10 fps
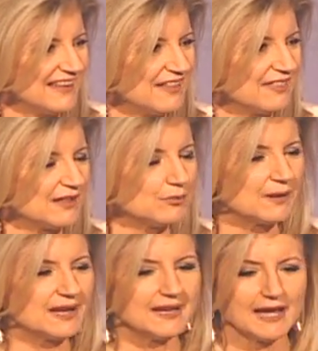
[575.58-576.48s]
That we
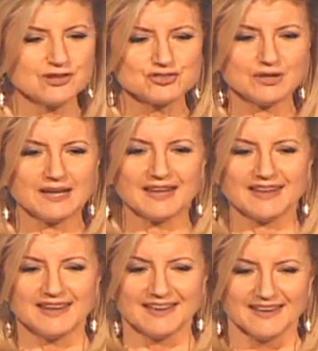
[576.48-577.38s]
can
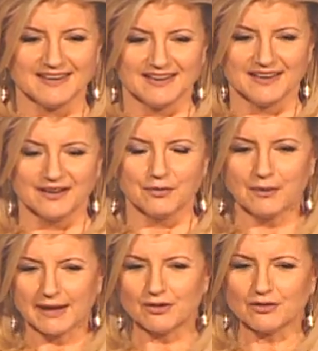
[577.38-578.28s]
actually
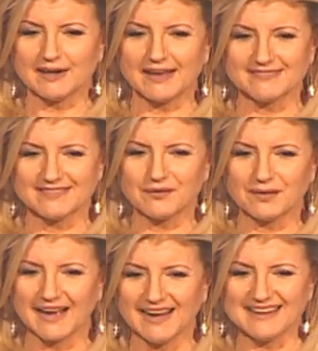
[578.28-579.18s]
recognize the
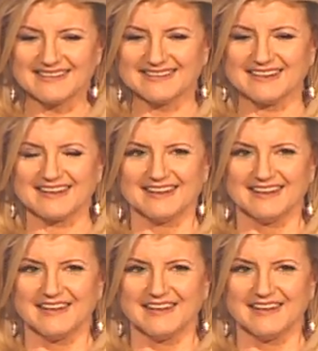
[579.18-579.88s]
reality